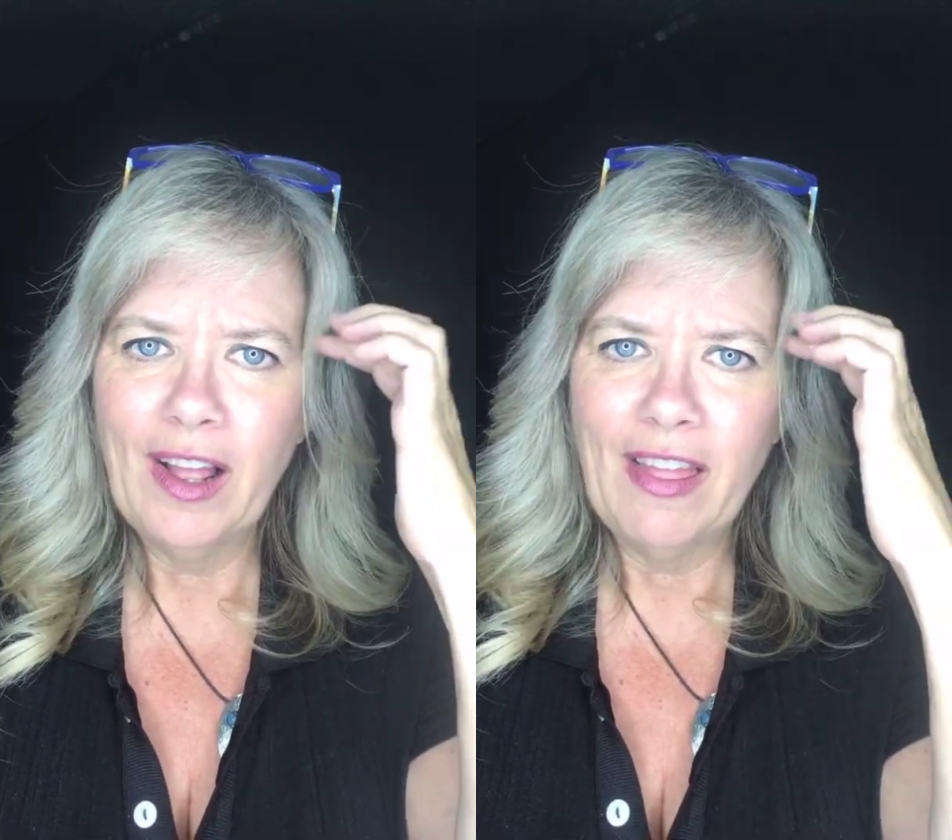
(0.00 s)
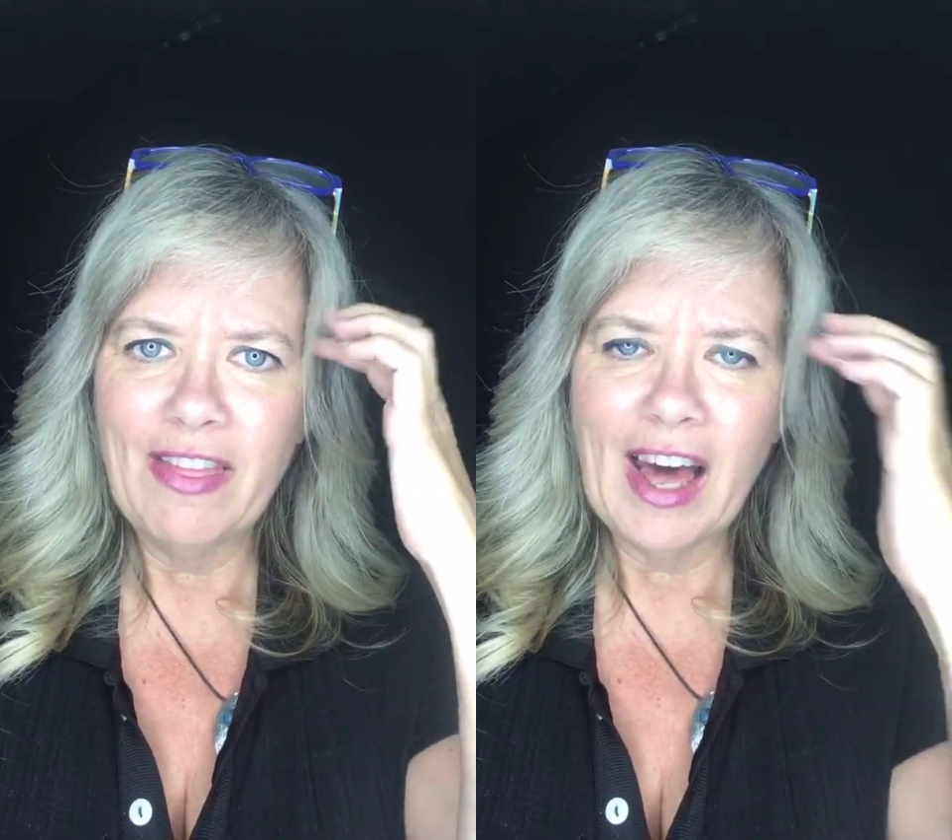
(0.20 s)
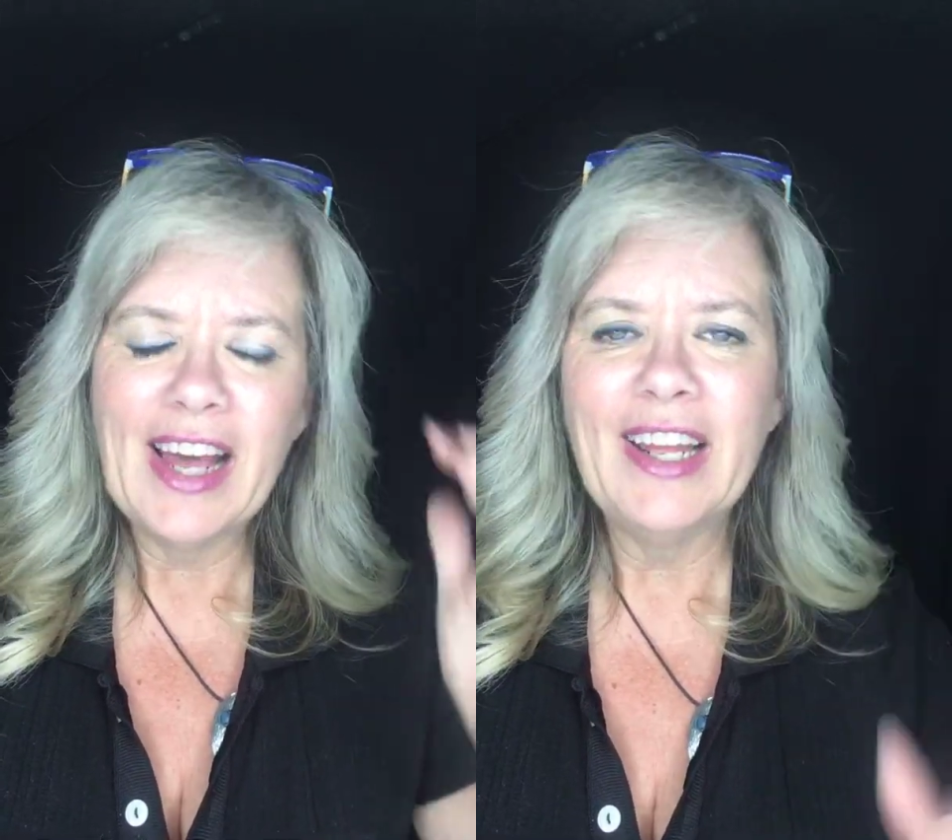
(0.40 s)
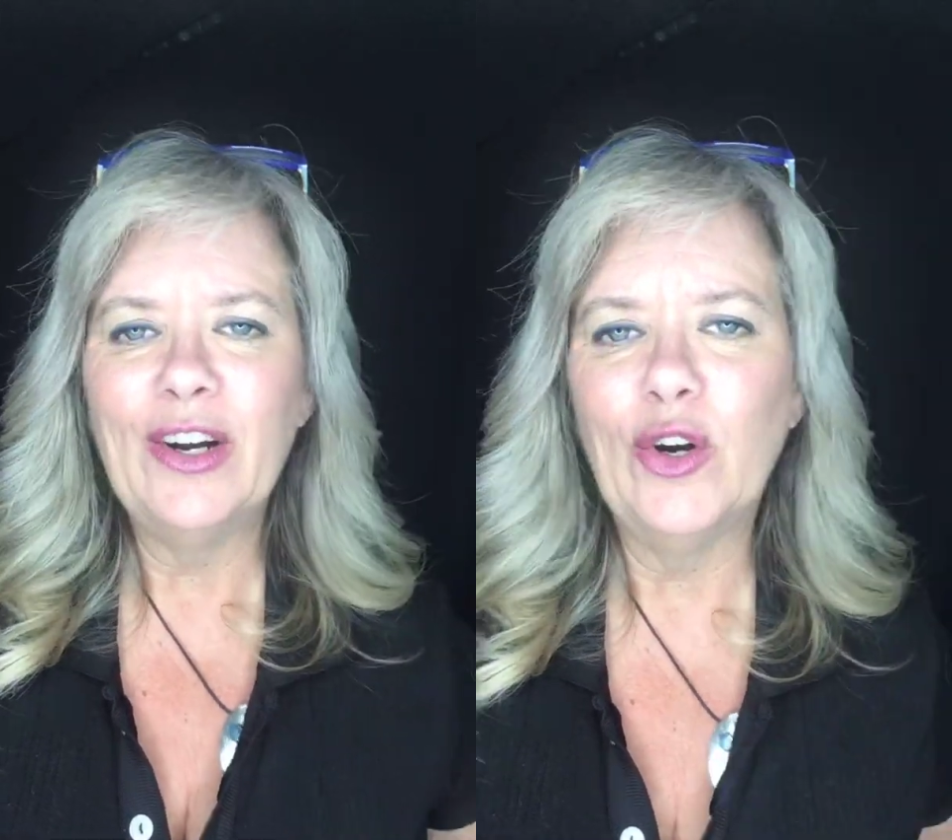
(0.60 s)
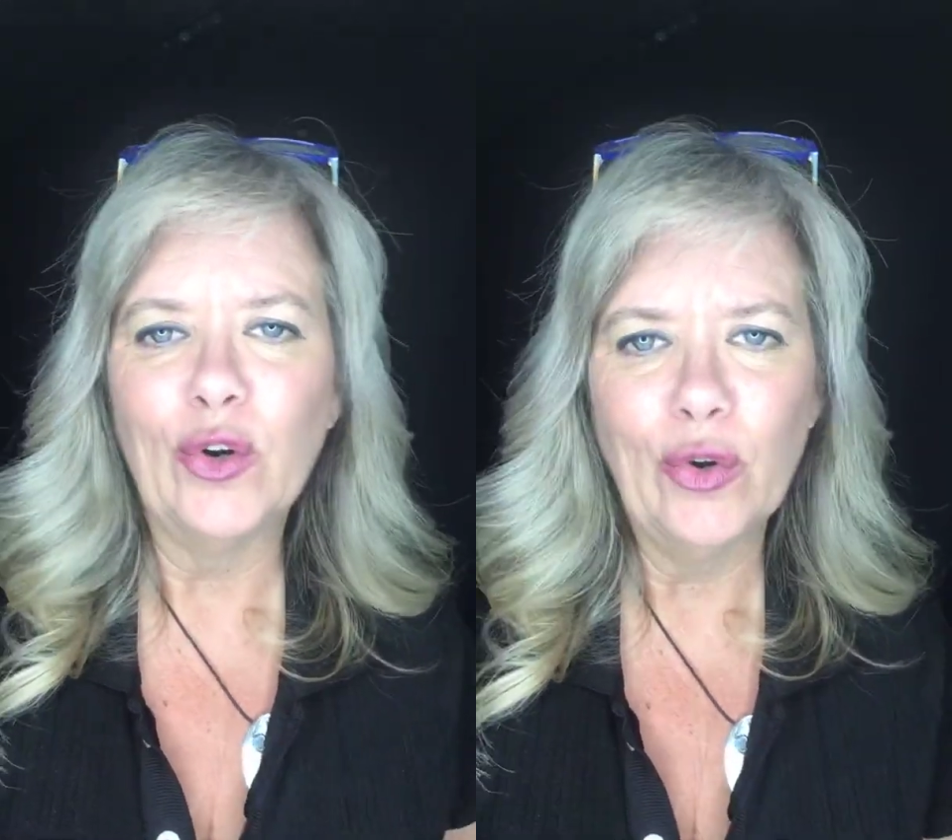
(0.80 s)
that
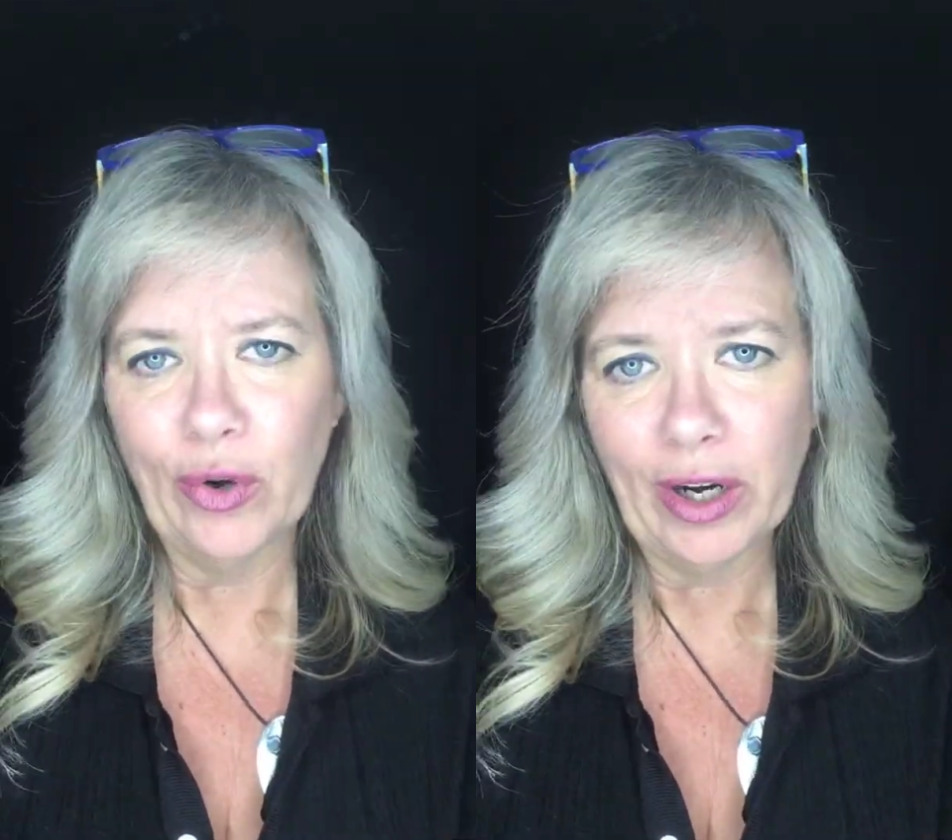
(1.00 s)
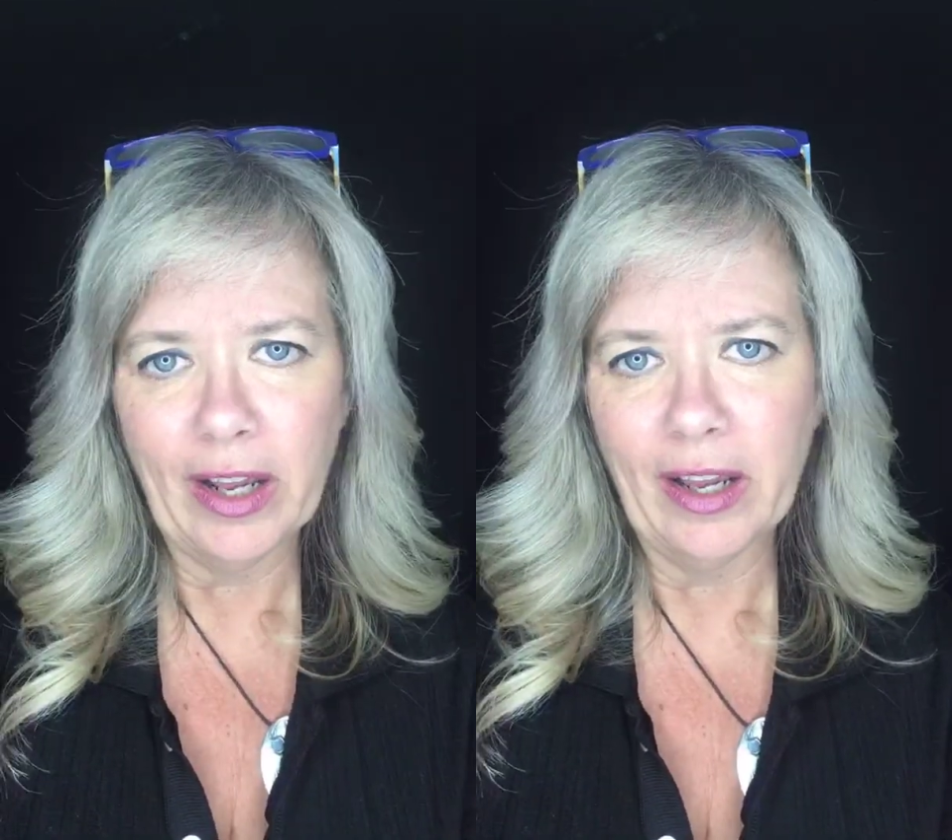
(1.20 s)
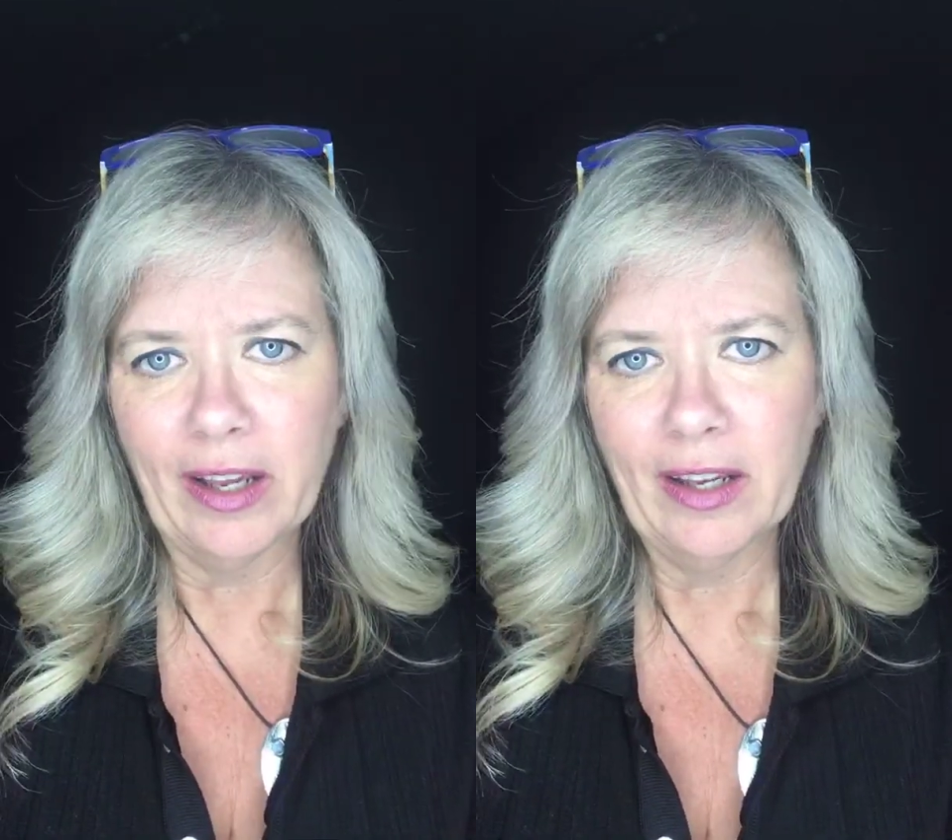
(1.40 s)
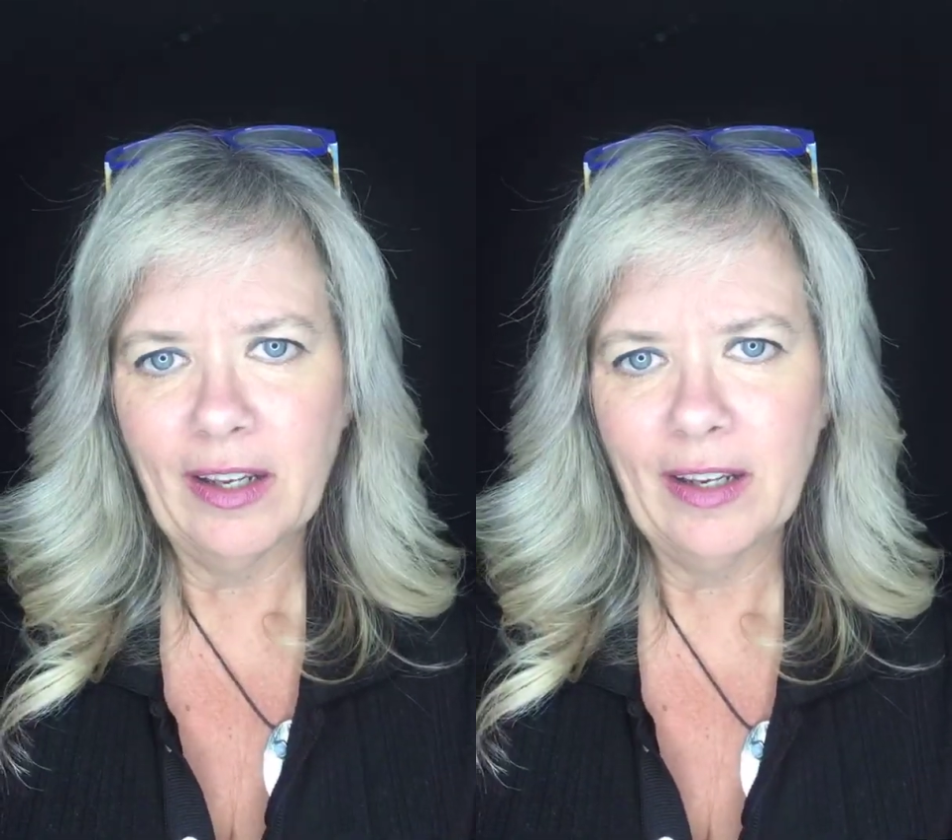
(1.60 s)
inner critic.